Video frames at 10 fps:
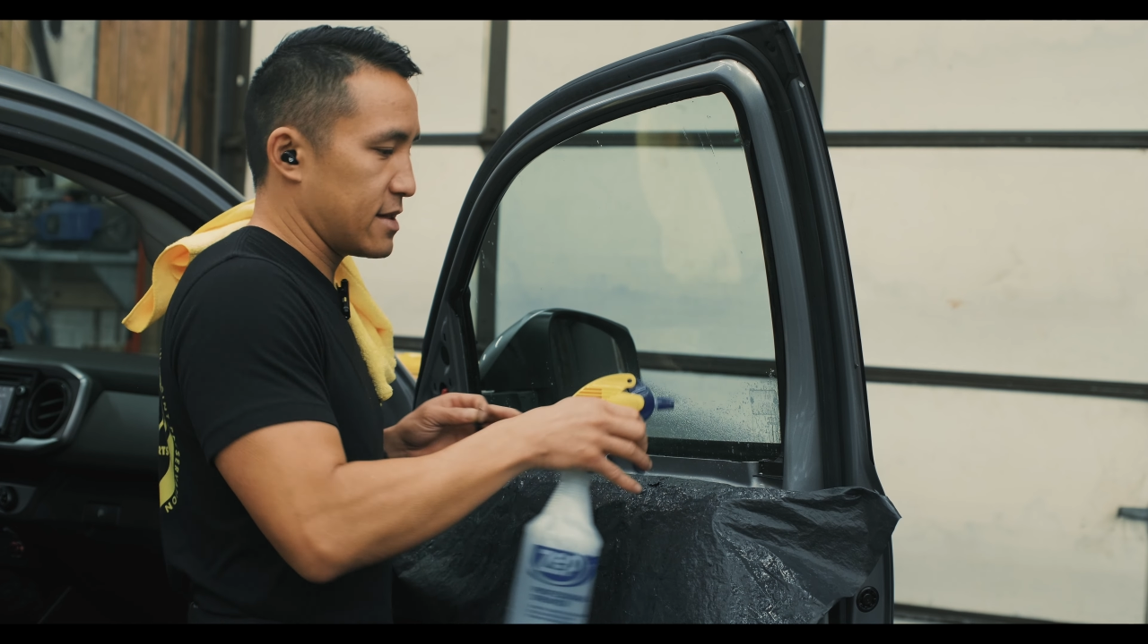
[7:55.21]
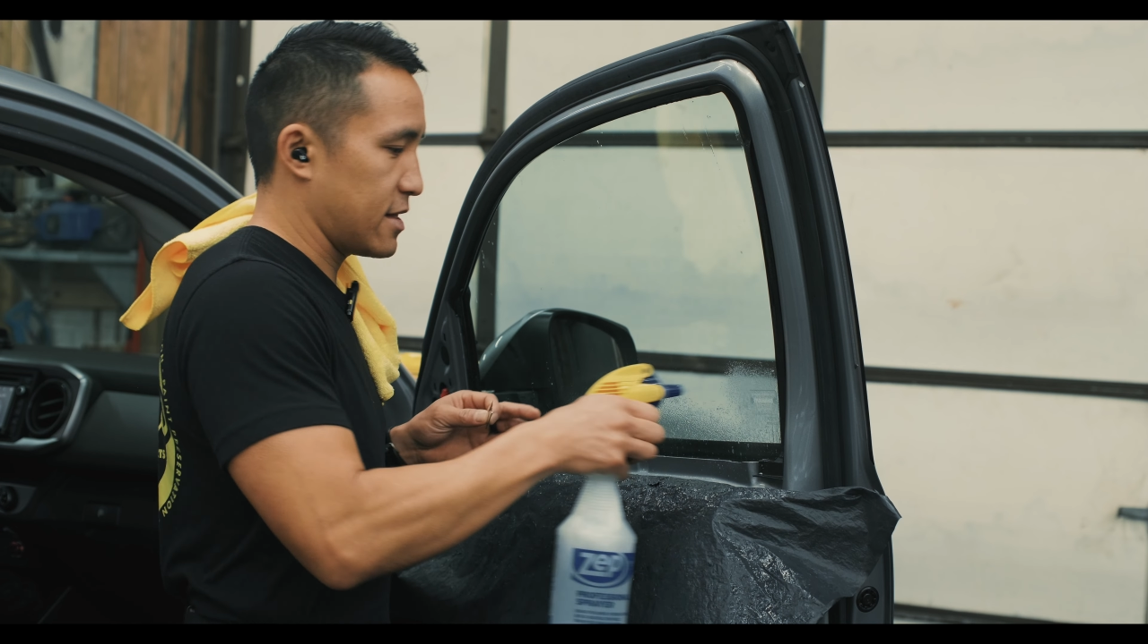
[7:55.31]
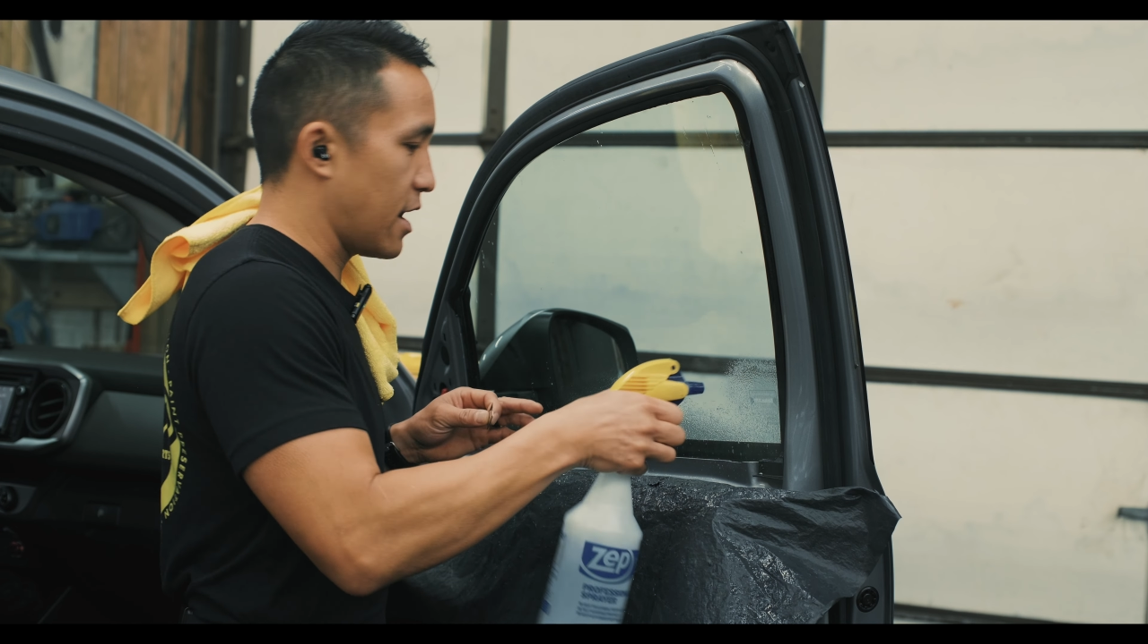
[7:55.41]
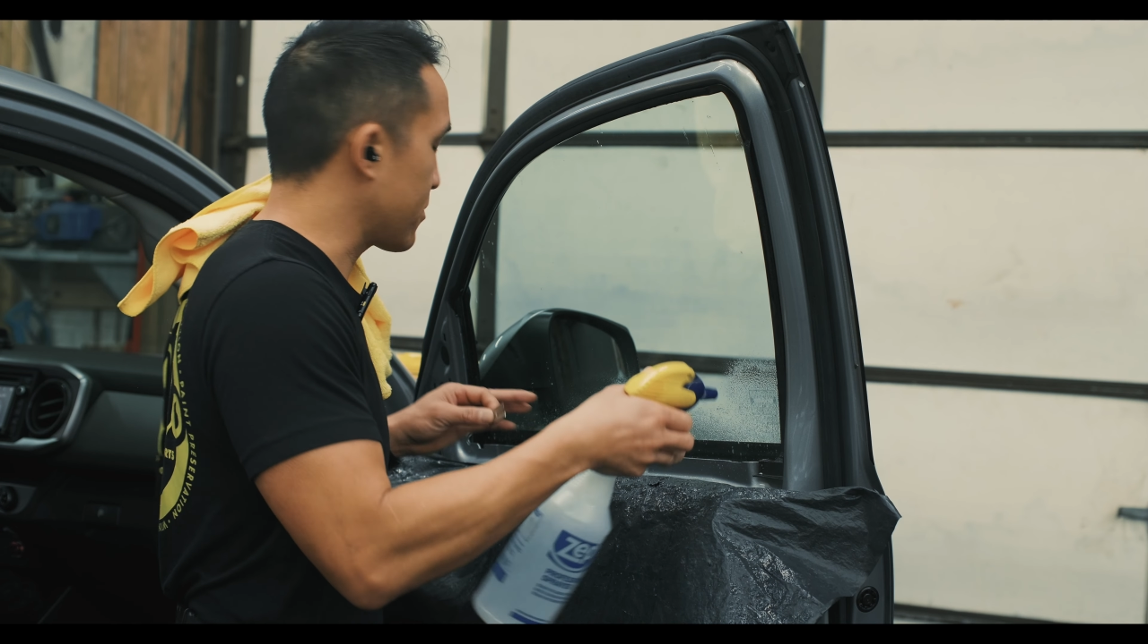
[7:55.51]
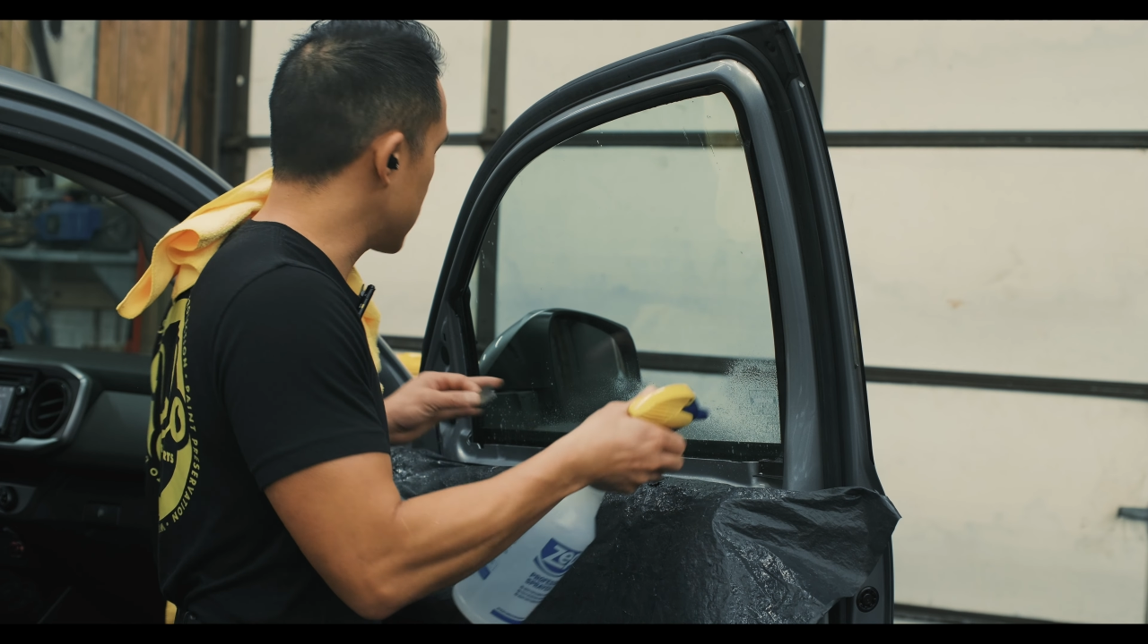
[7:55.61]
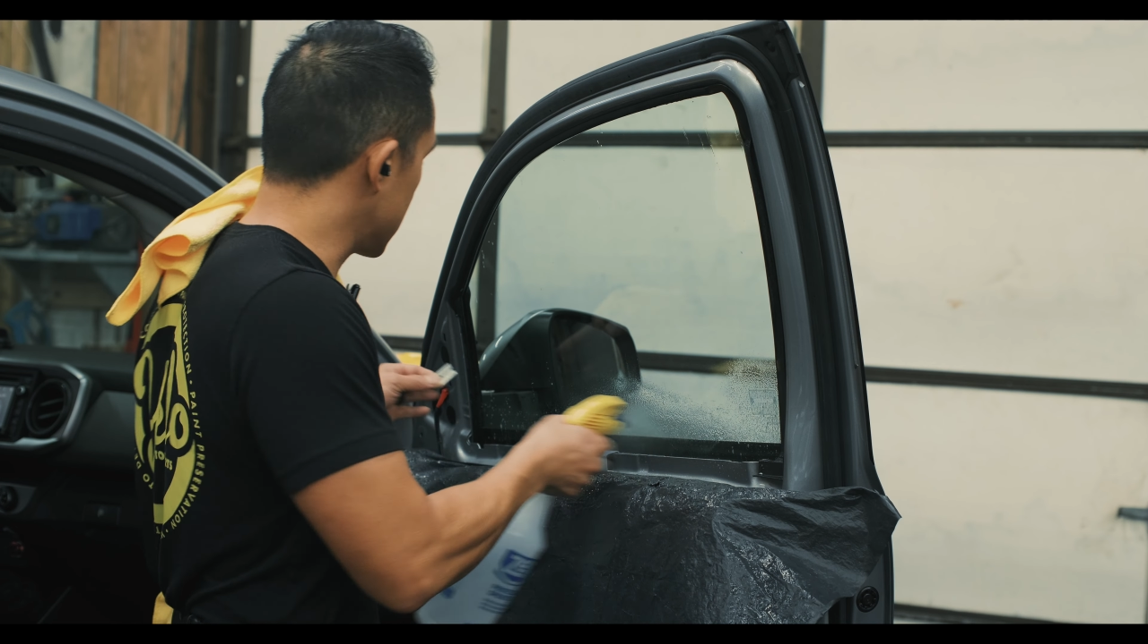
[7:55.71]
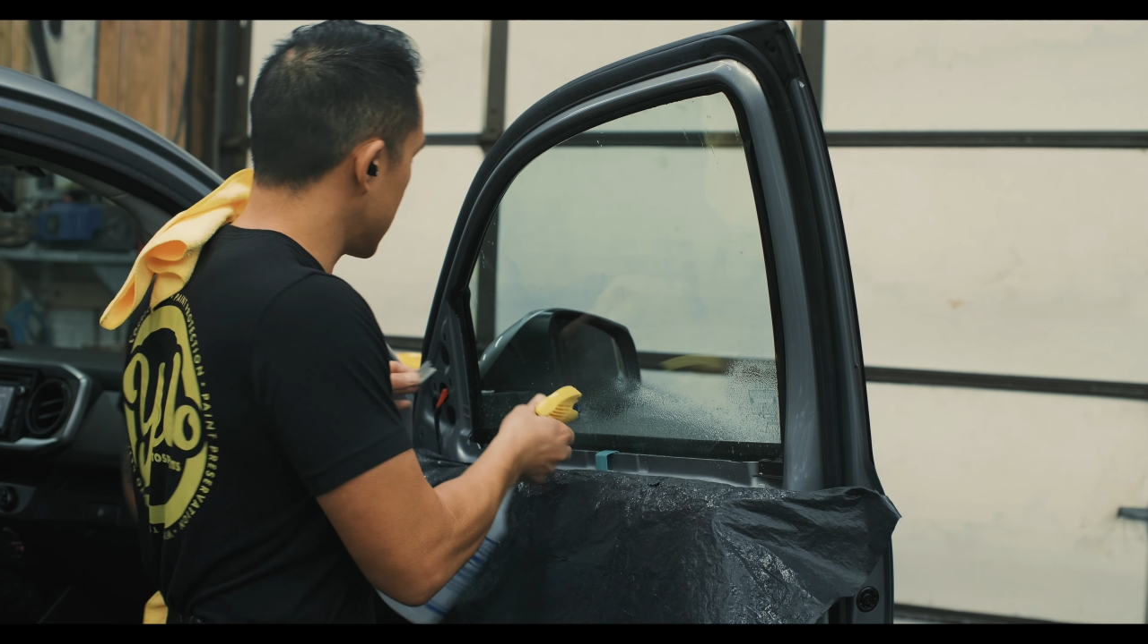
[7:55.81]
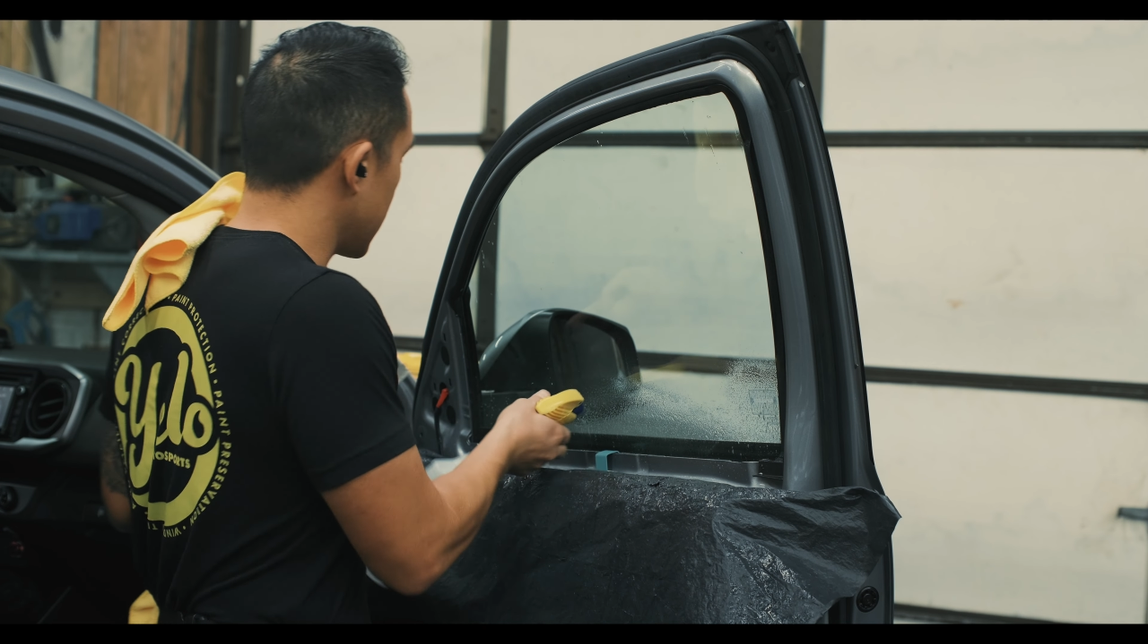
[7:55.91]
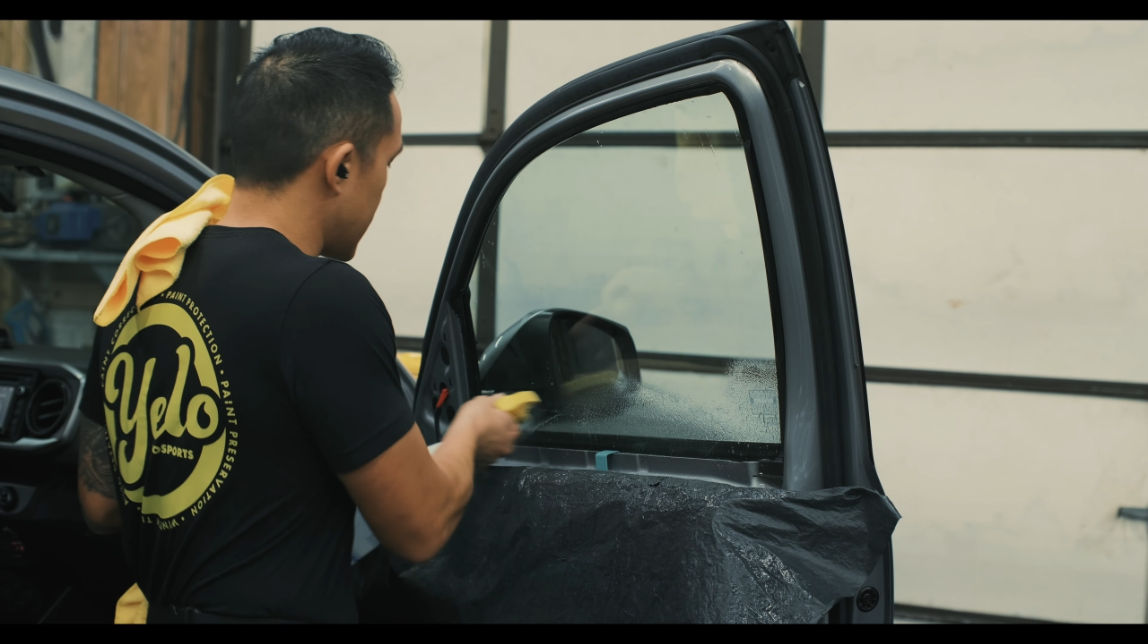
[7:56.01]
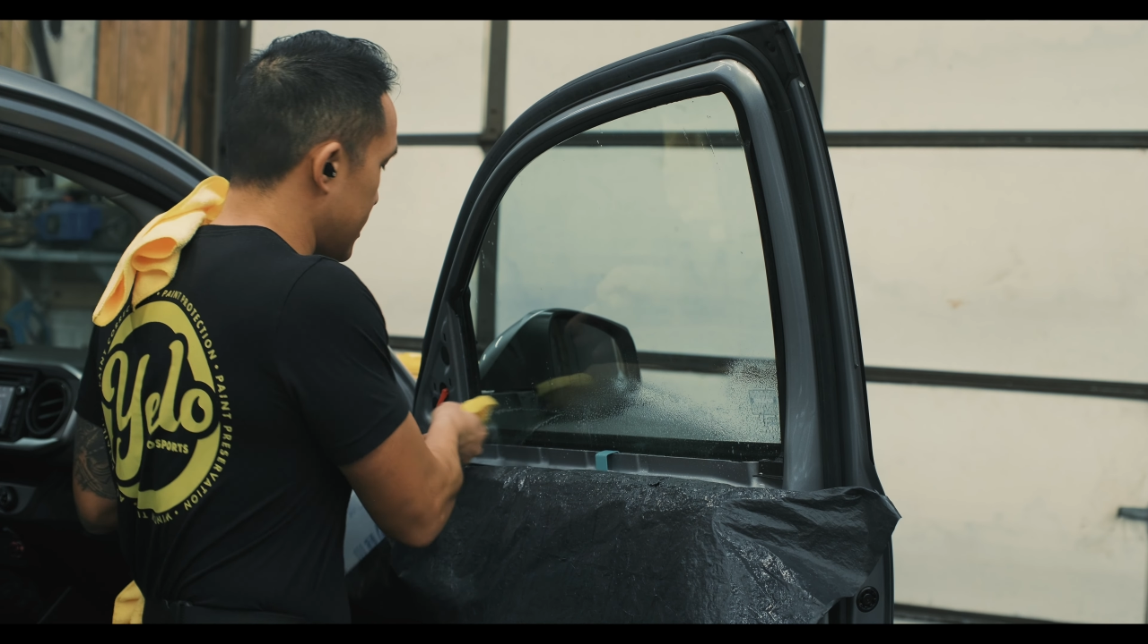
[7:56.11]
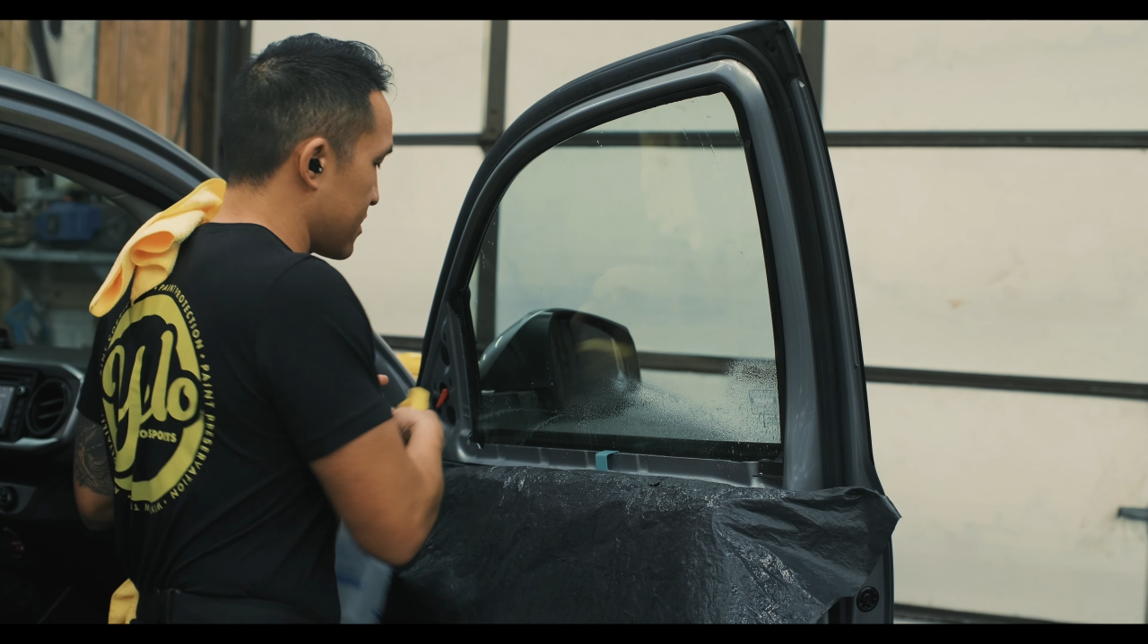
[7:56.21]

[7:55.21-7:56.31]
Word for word: Now I'm just gonna clean